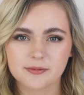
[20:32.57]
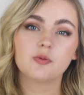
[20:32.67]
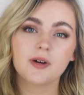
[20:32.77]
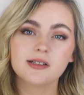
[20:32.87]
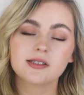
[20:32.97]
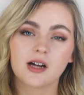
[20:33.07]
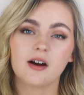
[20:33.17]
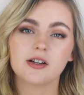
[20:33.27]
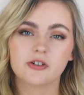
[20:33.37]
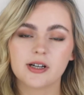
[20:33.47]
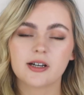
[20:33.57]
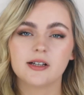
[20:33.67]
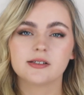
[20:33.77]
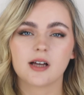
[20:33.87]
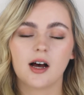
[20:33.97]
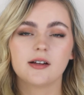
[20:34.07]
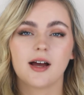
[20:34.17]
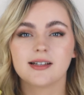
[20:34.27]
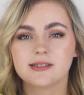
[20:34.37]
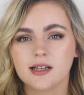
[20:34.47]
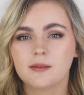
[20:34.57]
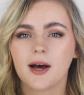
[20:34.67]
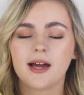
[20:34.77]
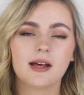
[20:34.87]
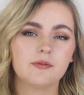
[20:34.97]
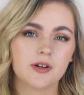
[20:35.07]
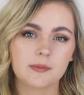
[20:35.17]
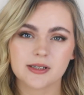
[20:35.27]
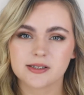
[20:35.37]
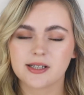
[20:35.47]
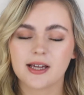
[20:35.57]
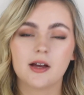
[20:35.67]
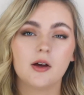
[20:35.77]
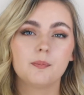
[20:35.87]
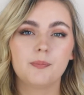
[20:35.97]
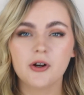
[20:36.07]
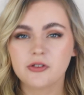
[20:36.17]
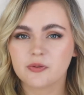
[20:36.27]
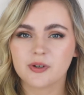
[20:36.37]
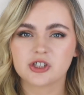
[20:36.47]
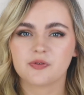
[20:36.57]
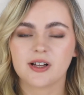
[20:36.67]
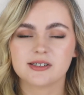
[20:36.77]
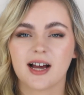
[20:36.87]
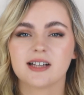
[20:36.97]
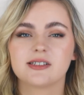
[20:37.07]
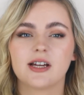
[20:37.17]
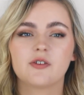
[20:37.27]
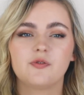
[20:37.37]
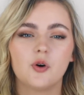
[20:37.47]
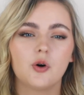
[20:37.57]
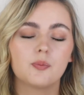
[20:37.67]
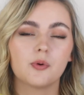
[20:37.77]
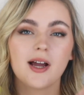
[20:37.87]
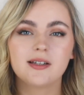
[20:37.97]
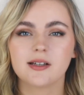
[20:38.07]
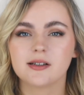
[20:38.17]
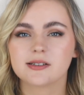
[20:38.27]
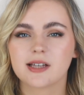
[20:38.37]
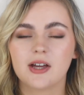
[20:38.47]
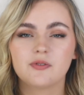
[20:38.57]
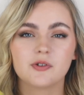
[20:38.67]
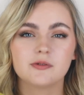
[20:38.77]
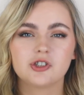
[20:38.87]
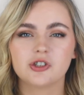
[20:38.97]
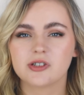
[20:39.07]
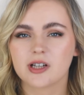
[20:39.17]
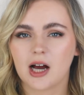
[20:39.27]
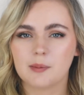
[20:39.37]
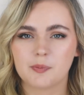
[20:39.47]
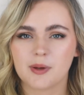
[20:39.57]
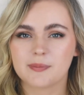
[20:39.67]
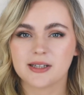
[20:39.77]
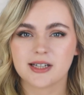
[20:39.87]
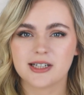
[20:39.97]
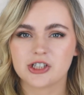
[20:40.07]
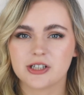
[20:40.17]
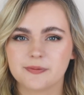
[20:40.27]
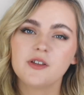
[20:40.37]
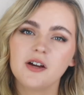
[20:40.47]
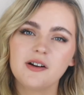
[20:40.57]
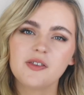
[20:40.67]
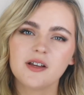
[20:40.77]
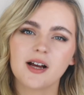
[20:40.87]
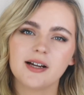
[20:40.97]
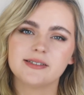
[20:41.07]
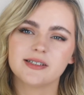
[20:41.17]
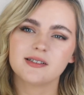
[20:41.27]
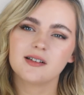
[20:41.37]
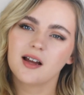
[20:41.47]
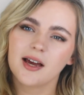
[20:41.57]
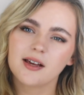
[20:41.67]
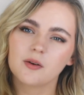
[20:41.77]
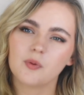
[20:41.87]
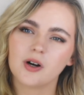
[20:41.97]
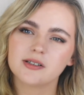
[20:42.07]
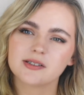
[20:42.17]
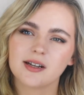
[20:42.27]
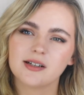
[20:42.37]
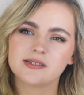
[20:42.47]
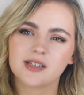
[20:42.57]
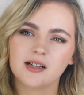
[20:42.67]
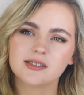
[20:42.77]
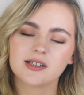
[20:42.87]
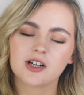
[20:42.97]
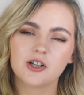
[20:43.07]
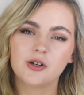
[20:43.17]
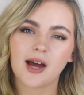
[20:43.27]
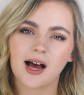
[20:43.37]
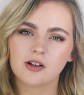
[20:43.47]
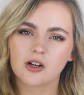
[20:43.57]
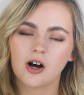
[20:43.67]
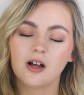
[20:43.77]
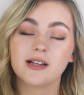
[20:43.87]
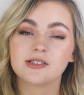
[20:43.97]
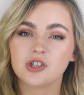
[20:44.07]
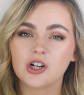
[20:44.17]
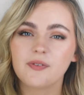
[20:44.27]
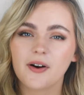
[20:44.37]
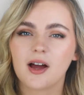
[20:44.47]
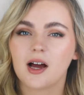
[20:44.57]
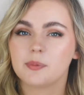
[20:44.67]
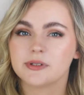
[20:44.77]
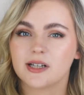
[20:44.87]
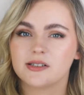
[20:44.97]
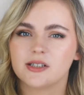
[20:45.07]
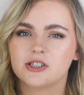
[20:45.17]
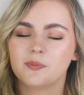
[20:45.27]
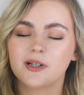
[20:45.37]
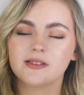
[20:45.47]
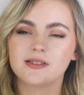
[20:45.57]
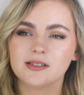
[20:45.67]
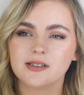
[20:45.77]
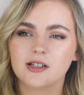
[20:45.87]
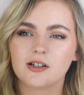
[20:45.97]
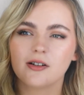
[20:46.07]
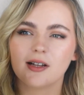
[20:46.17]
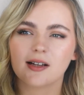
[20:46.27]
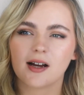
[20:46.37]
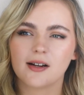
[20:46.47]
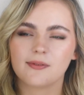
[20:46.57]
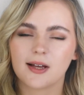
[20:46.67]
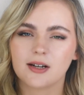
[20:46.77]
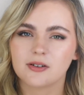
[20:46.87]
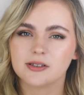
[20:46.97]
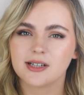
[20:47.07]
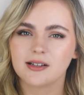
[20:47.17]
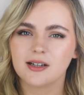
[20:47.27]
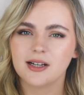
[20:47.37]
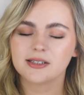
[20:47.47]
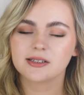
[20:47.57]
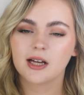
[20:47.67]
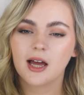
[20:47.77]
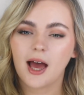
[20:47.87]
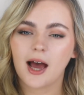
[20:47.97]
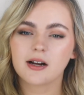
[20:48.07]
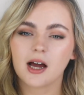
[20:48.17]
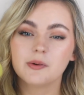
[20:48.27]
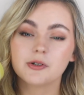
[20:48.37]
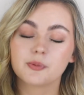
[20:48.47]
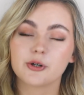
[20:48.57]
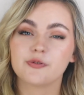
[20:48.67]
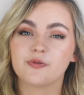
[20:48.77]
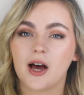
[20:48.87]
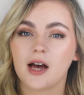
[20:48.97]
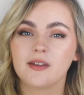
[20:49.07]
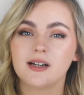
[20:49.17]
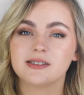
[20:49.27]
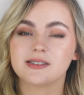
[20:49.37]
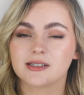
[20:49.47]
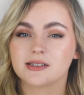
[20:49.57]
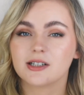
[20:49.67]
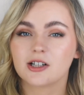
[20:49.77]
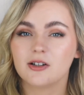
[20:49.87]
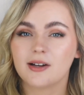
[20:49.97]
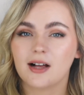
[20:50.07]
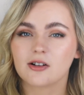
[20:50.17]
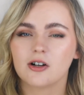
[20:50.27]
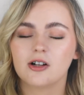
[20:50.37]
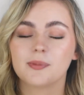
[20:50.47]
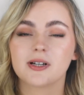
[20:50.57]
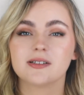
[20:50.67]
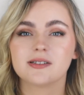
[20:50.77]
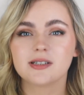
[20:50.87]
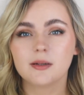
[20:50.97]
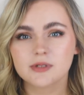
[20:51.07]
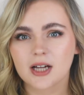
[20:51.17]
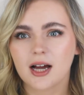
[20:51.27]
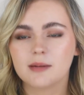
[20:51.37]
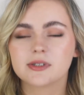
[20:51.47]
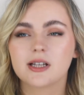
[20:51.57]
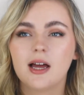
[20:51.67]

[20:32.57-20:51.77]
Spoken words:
The real star ingredients are niacinamide and vitamin C, both of which are fantastic for brightening the skin, for reducing hyperpigmentation. The only thing that I didn't like was that it does include alcohol. It's not a very high percentage, but it does include it kind of later on down the list, and I would prefer that it doesn't include alcohol because sometimes